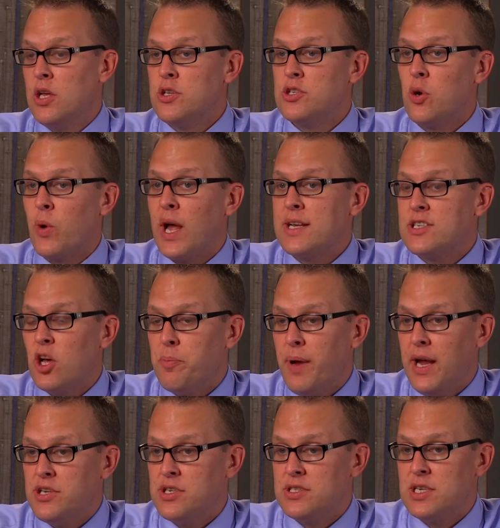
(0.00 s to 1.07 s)
So what I tell
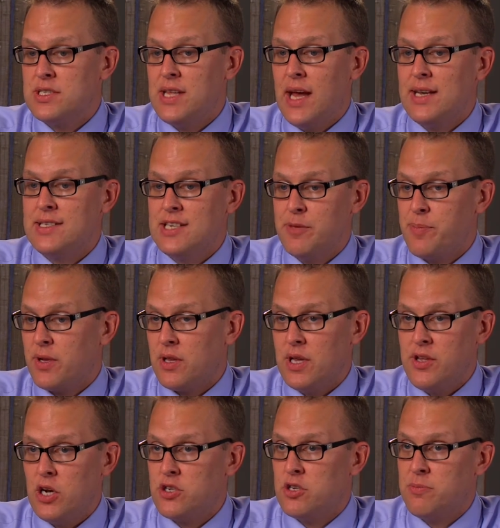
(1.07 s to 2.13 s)
patients is that typically
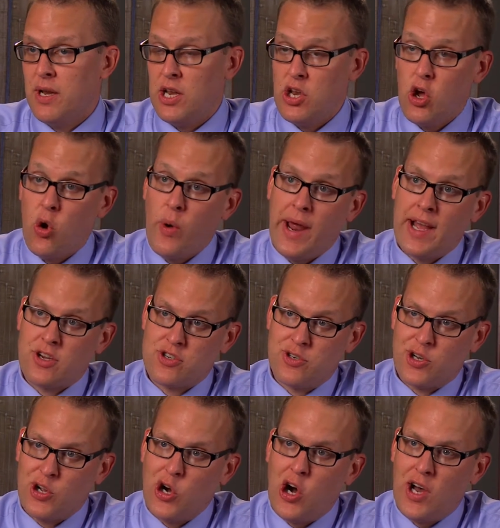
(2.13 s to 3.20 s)
there should be no
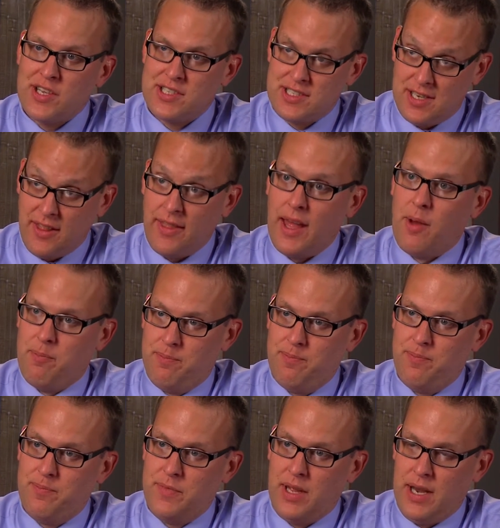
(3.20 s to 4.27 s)
extra cost to them.
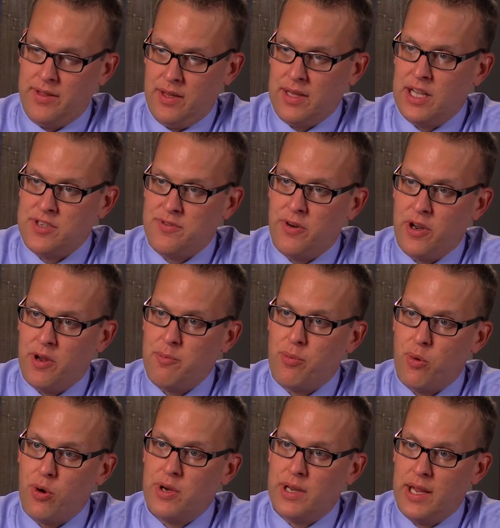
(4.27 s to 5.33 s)
And I think that's very
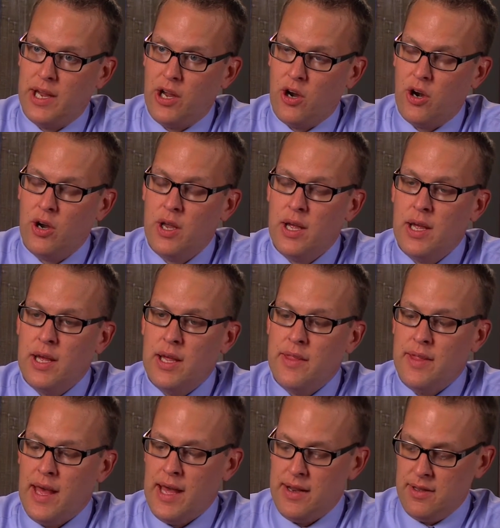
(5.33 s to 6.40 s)
important to hear,
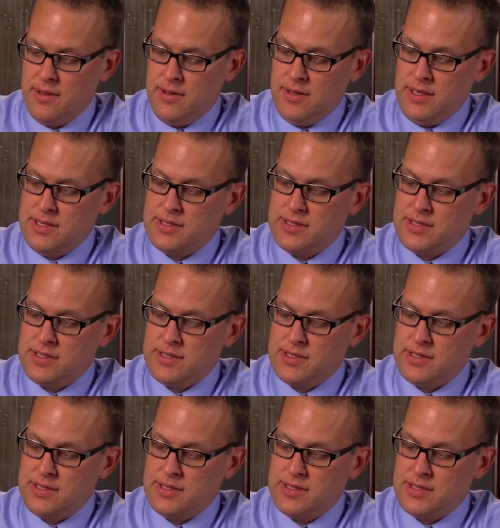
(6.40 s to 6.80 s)
that the